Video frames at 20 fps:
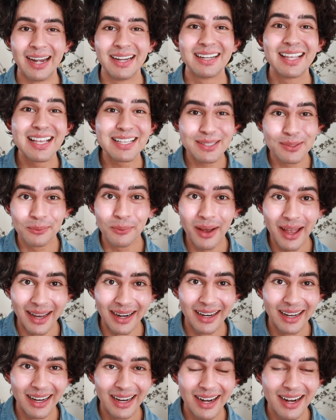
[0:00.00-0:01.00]
And guess
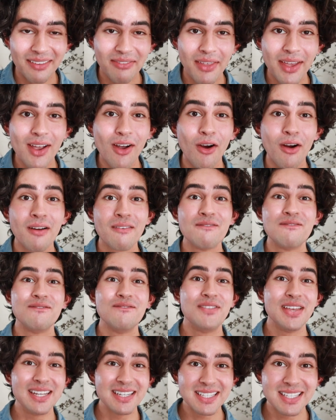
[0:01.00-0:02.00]
what? They are
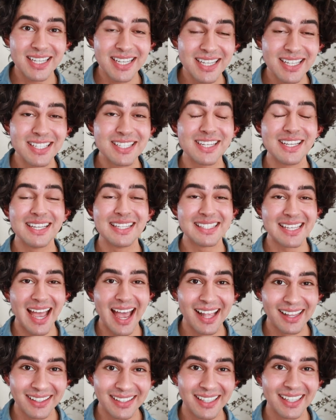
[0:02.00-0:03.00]
vintage
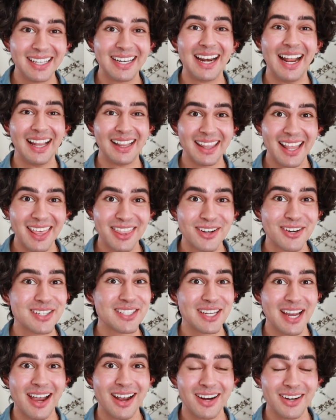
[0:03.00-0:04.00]
Italian leather
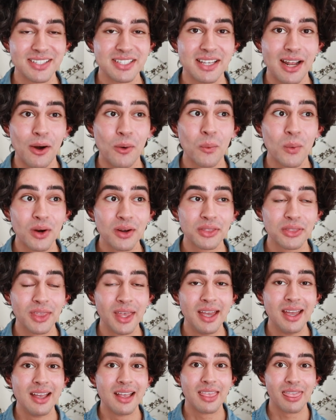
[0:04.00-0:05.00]
chairs that are
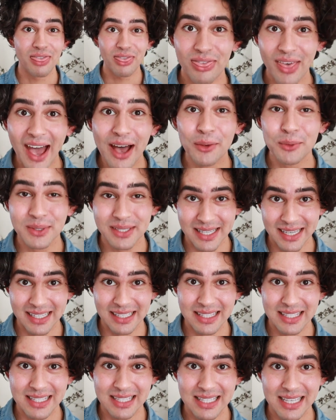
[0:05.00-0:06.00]
worth
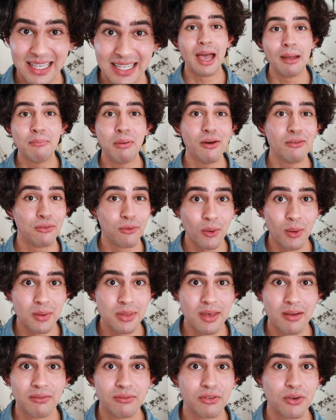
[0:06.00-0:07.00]
thousands. I bought four of
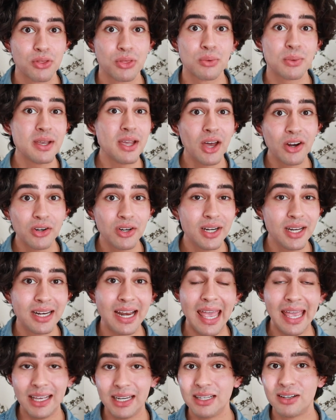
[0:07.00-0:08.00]
them for three hundred
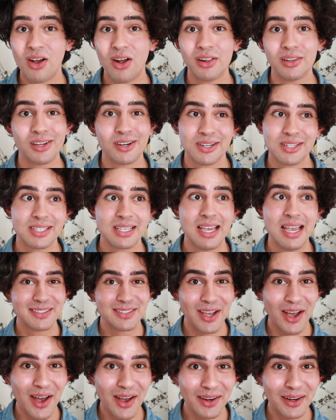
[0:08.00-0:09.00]
eighty dollars.
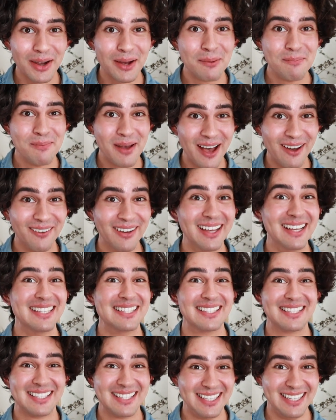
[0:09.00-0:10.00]
Talk about a
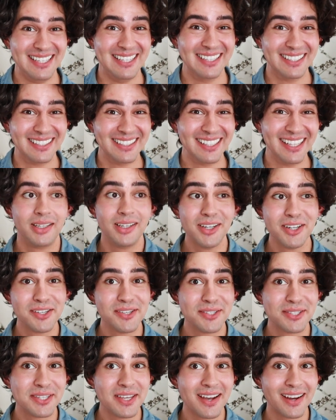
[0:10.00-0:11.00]
steal. Here
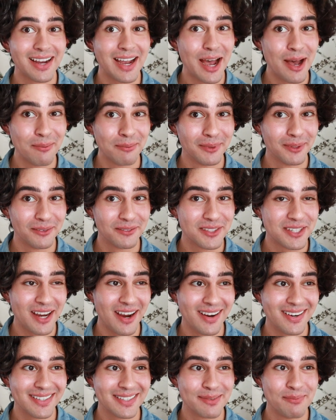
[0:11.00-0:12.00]
you see a couple of
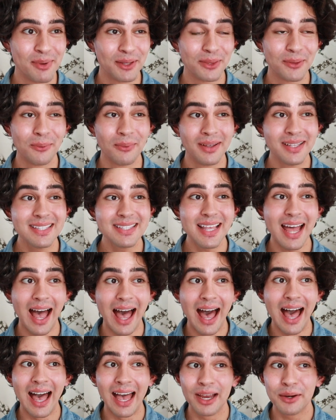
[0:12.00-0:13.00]
chairs, but the ones that
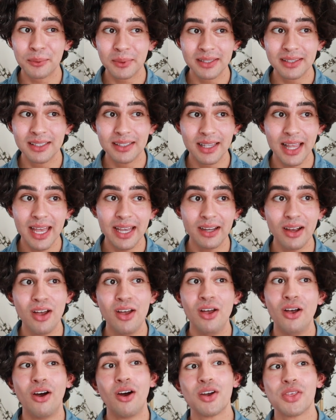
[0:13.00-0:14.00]
I really like
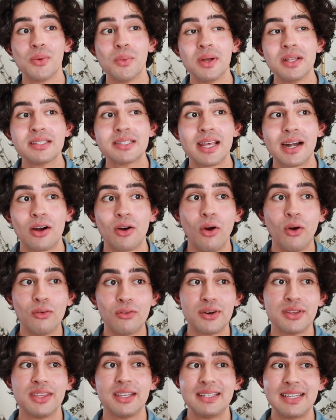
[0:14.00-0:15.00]
are the ones that are
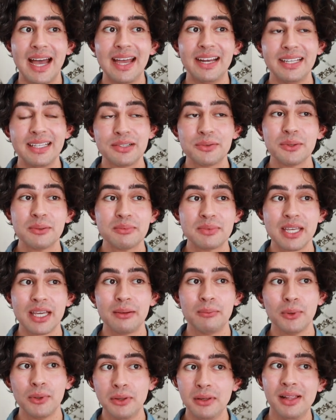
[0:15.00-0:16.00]
over in the dining room
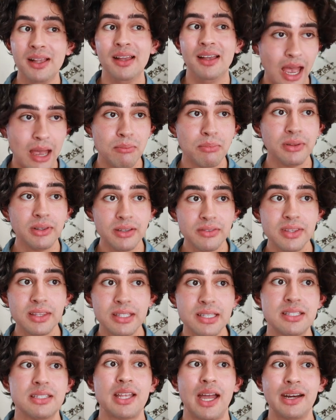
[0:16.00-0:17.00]
table. I believe that
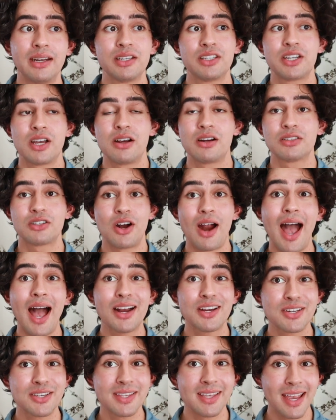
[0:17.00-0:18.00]
these dining chairs are
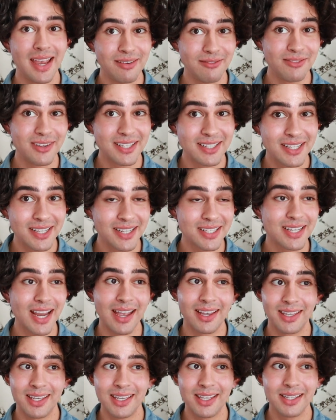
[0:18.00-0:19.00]
actually a vintage
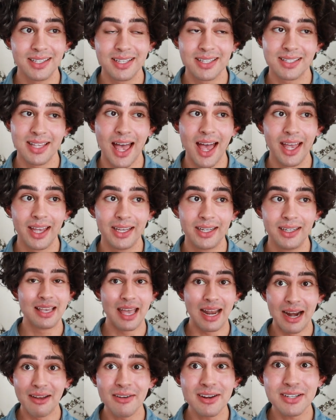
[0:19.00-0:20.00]
IKEA design,
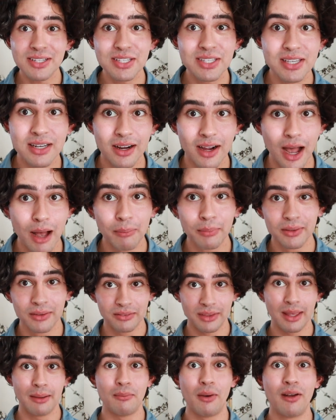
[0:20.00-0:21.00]
and I've actually seen a couple of
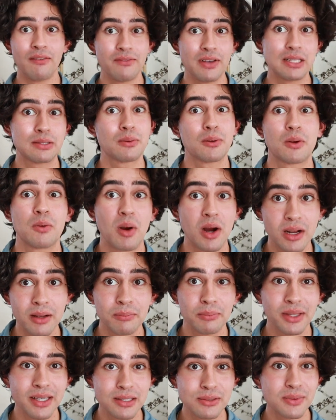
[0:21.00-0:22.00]
them on Facebook
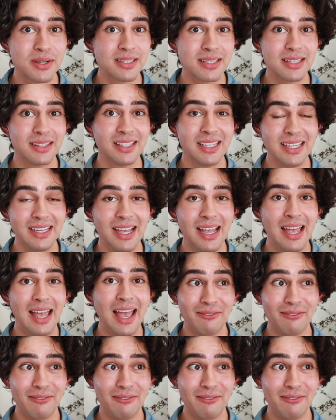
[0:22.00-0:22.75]
Marketplace recently.